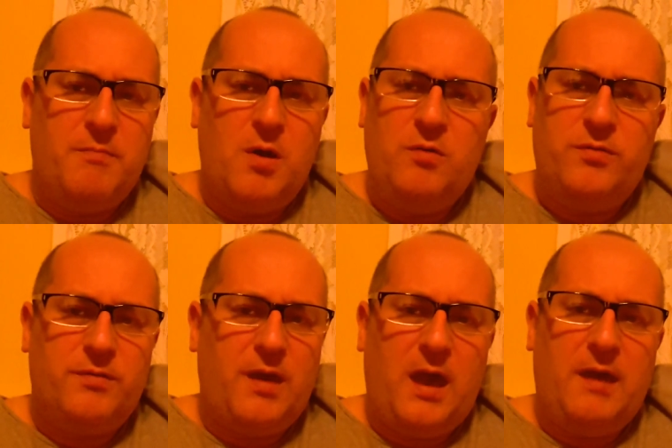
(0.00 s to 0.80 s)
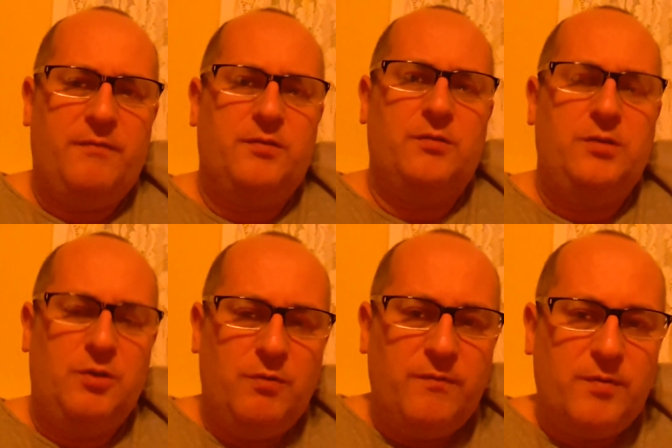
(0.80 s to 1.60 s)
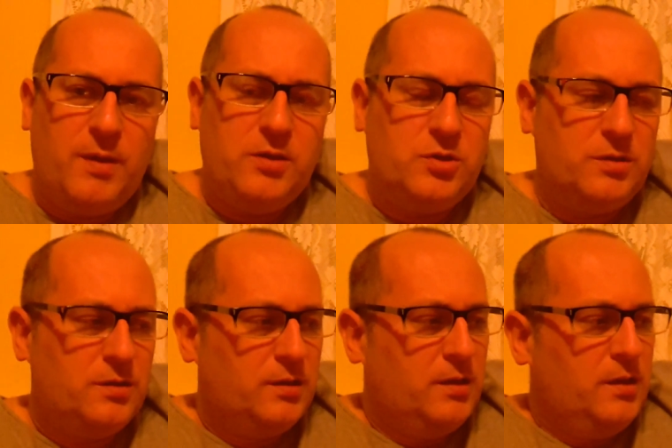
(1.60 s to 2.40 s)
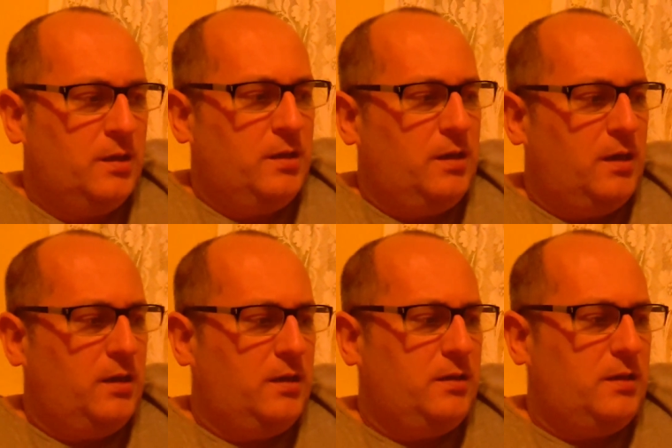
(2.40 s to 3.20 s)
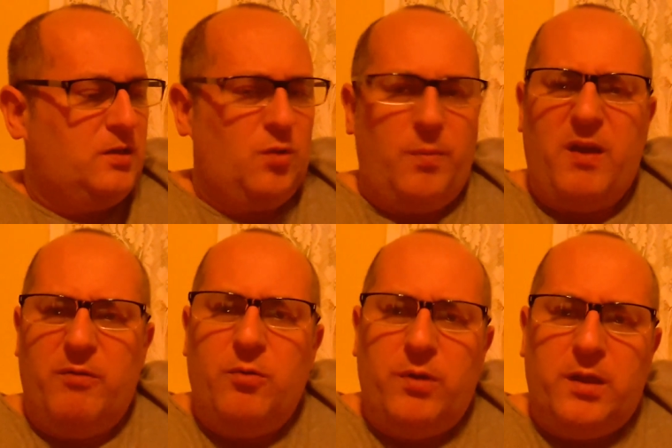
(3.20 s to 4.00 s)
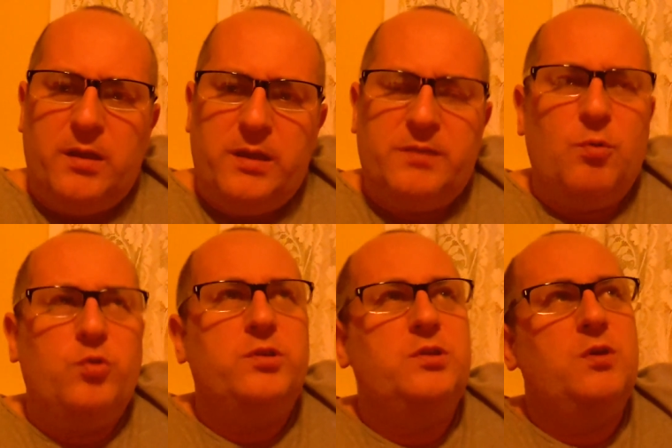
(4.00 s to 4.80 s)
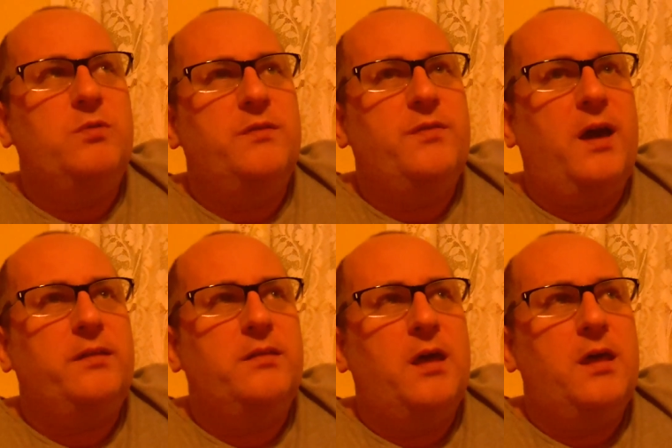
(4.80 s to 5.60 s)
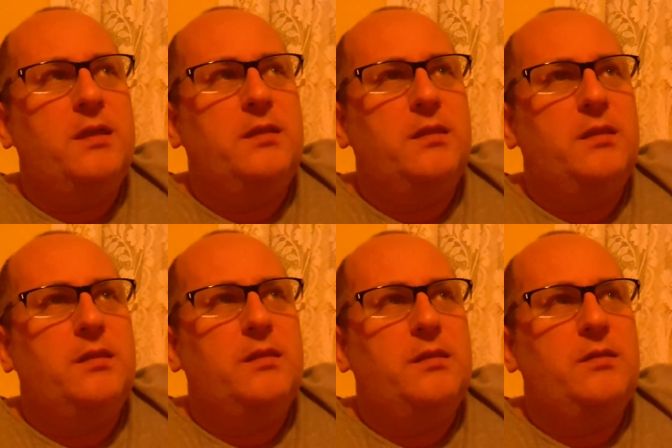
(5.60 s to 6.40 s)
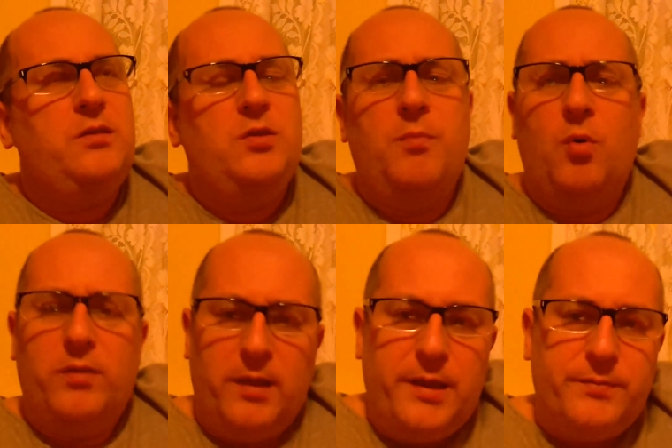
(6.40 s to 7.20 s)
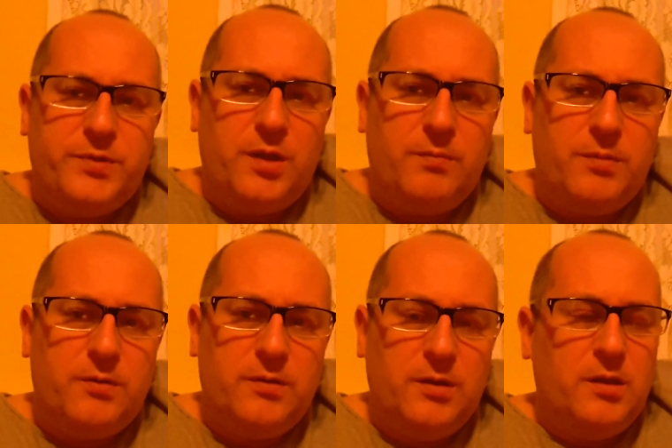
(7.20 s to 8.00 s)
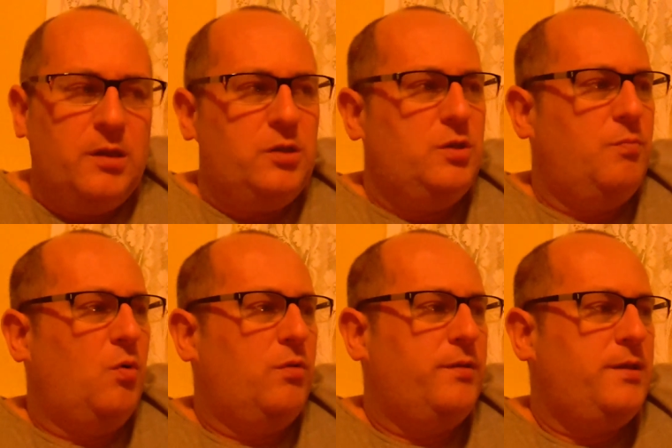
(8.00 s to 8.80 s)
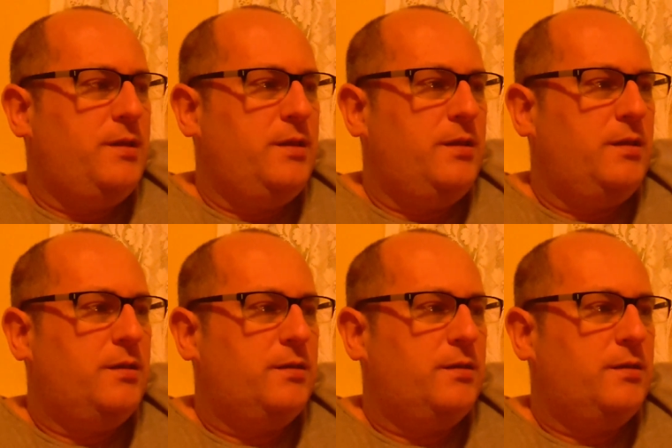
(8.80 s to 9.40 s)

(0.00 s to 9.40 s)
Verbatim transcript: both after your information and it's not paranoia it's more to do with the fact that you bought the laptop you bought the